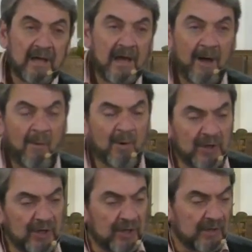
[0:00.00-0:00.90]
I want
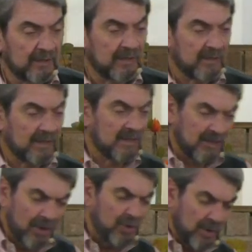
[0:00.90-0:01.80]
you to
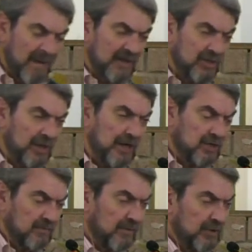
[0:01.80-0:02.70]
use your
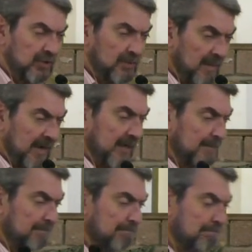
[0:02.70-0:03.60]
imagination for just a minute.
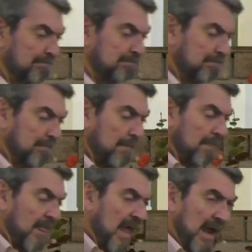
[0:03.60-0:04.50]

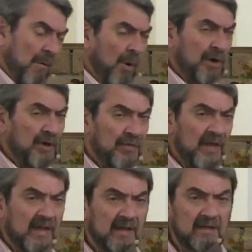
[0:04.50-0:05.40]
And I want you to
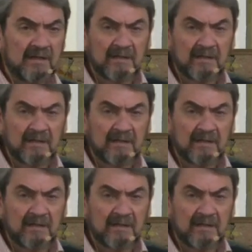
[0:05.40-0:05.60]
think